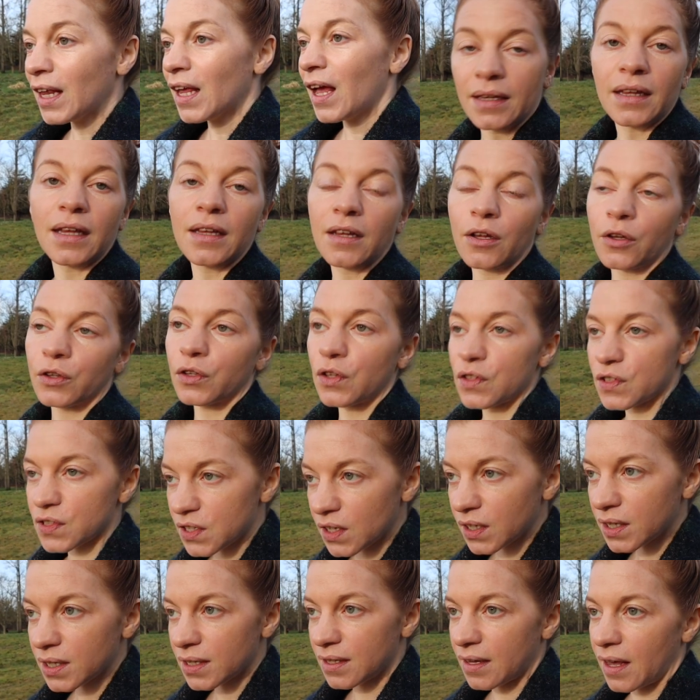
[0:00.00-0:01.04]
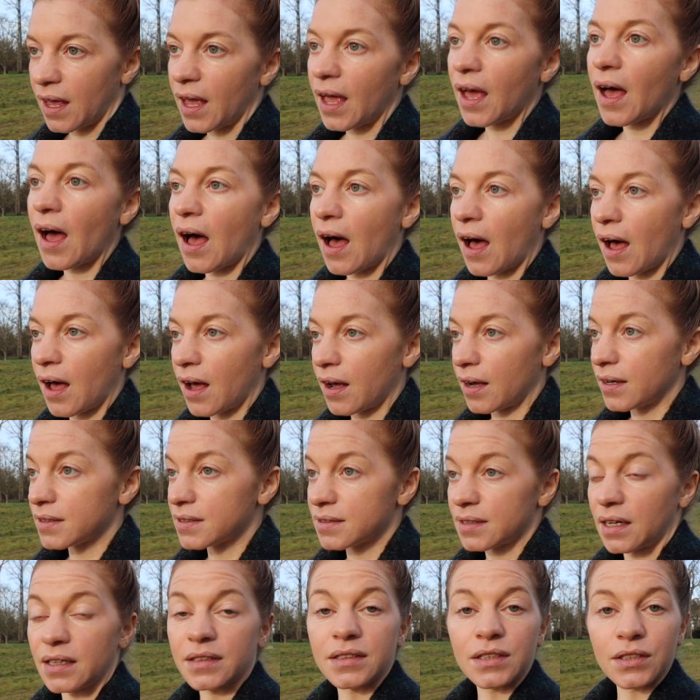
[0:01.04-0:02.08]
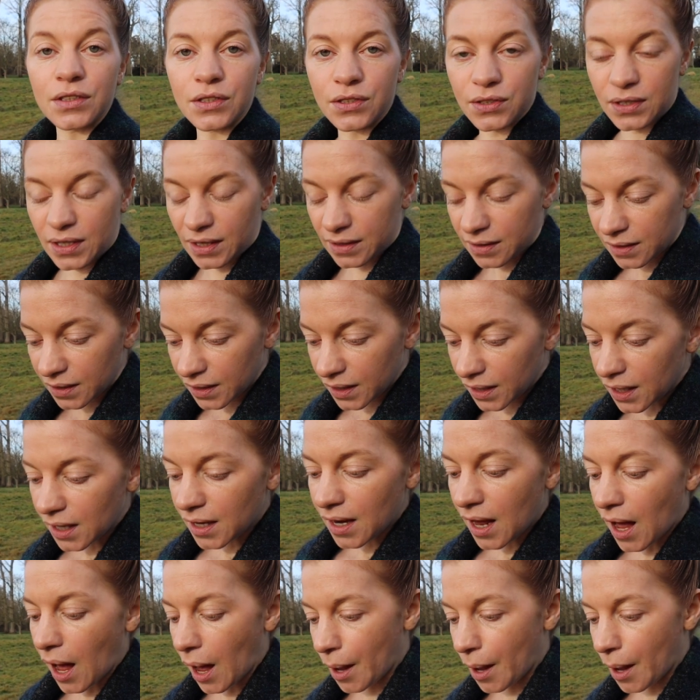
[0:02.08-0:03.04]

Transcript: And then on the Sunday I started to get ill.